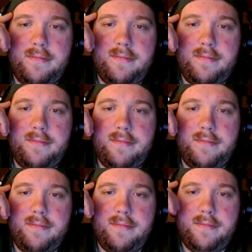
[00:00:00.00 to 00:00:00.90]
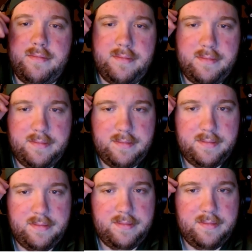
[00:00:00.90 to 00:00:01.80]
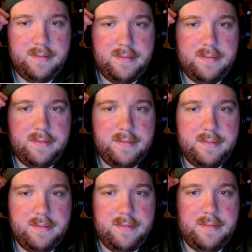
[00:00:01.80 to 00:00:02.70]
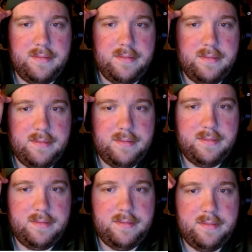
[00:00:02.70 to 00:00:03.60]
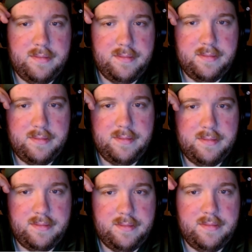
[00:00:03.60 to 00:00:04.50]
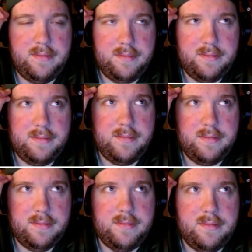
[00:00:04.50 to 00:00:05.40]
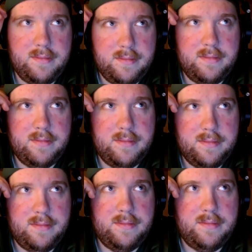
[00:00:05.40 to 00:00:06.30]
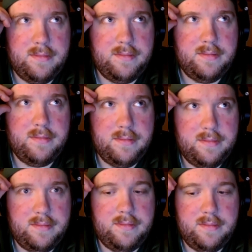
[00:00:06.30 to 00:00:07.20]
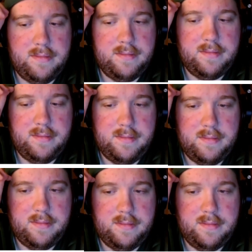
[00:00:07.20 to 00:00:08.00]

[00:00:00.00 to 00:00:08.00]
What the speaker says: [no speech]